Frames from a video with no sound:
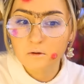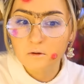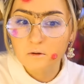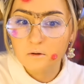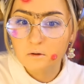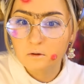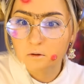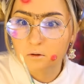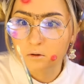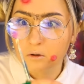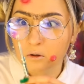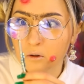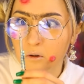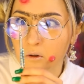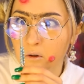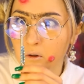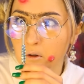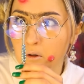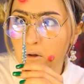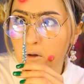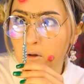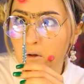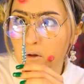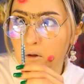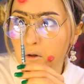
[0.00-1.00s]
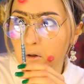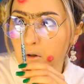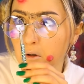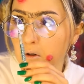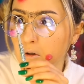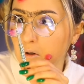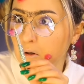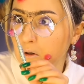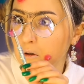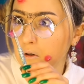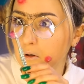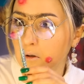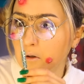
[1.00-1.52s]
Ooh, I'm getting rid
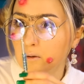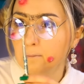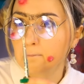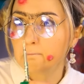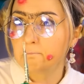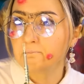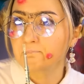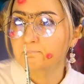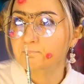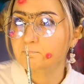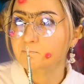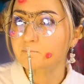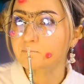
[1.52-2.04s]
of you now!